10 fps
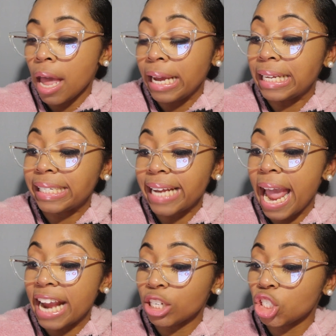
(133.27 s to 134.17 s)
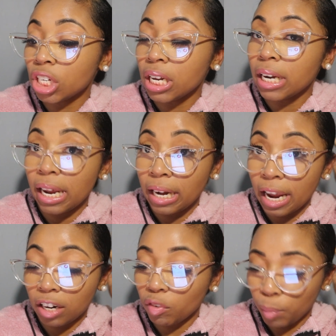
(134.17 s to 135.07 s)
East Asian and
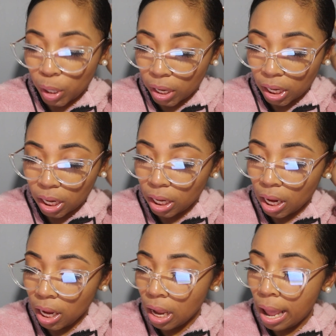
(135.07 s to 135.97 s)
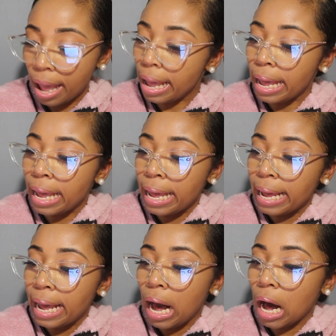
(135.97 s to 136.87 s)
Native American.
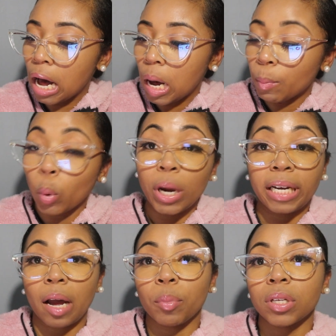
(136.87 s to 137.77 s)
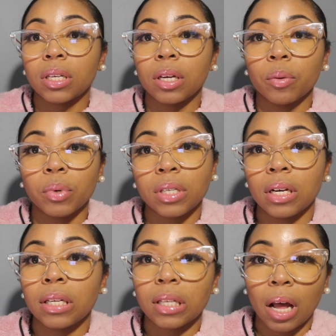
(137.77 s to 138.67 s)
0.9% was
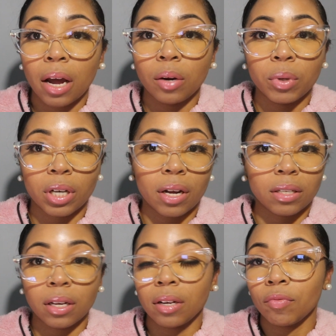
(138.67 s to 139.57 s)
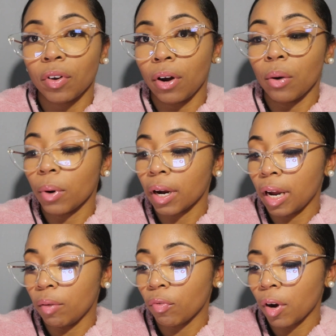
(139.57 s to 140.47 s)
unassigned, which I guess they couldn't figure out where it
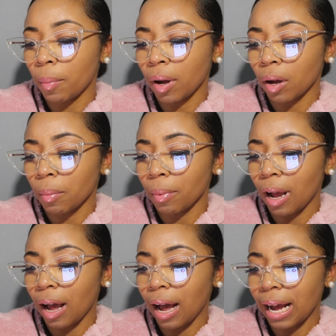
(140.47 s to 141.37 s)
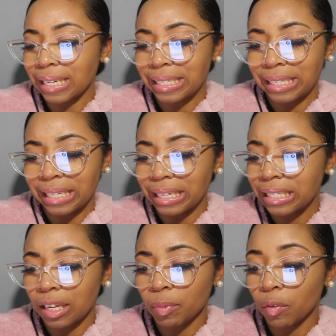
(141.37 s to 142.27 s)
came from. I see
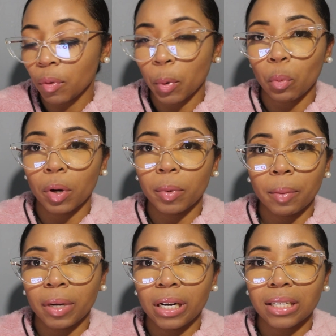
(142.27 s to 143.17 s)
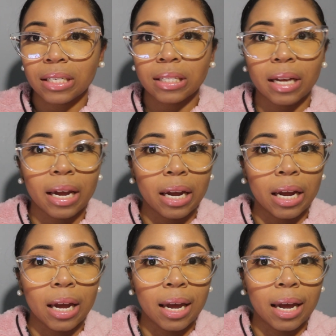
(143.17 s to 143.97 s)
something from Caribbean, but it doesn't say